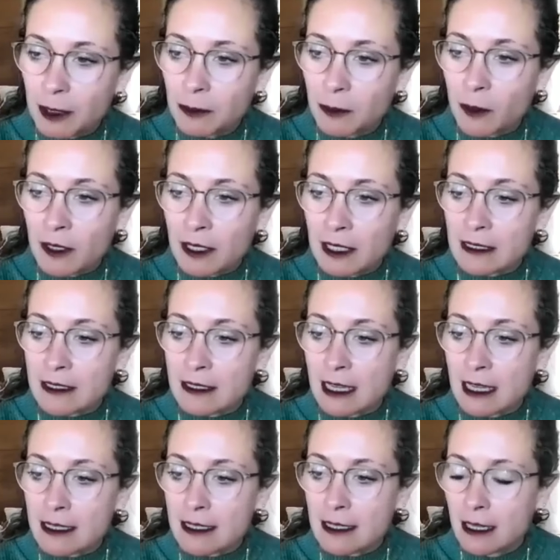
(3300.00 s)
Wayne Morgan
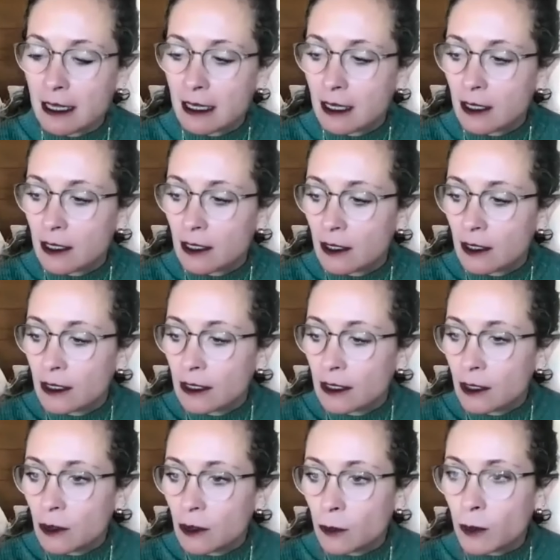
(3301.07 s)
says,
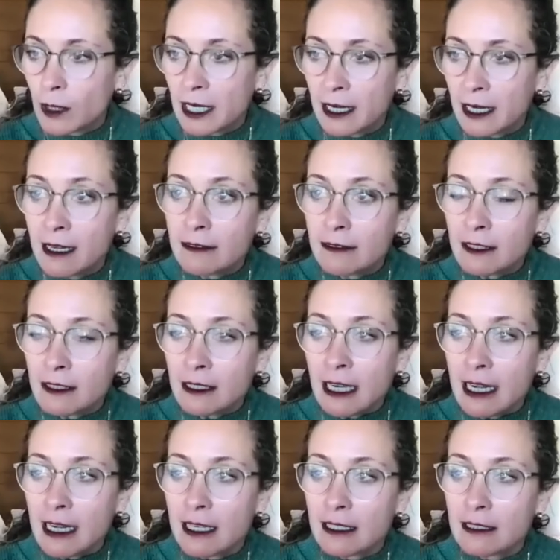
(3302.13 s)

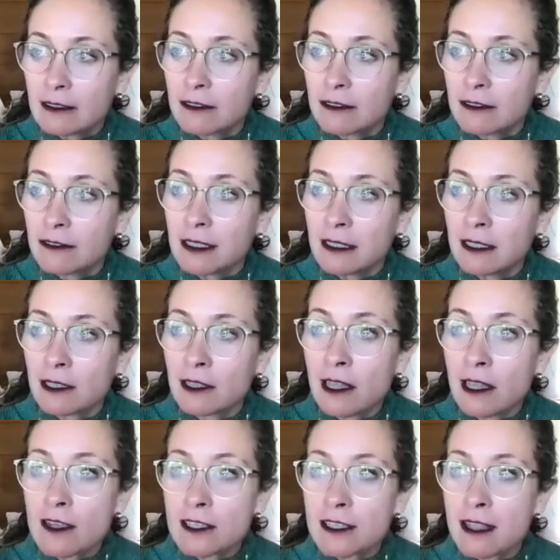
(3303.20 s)
whenever I feel
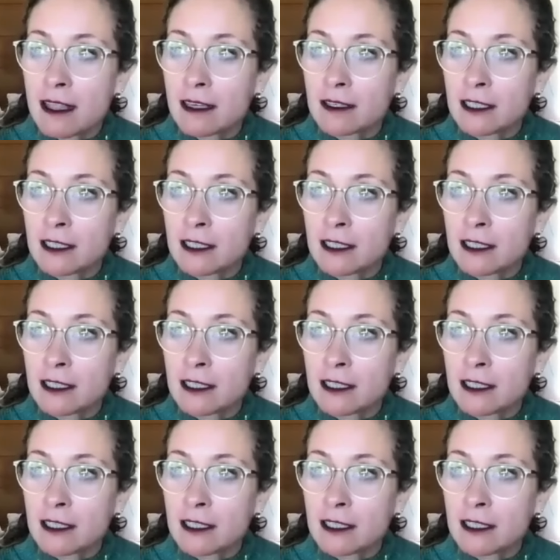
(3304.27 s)
lost,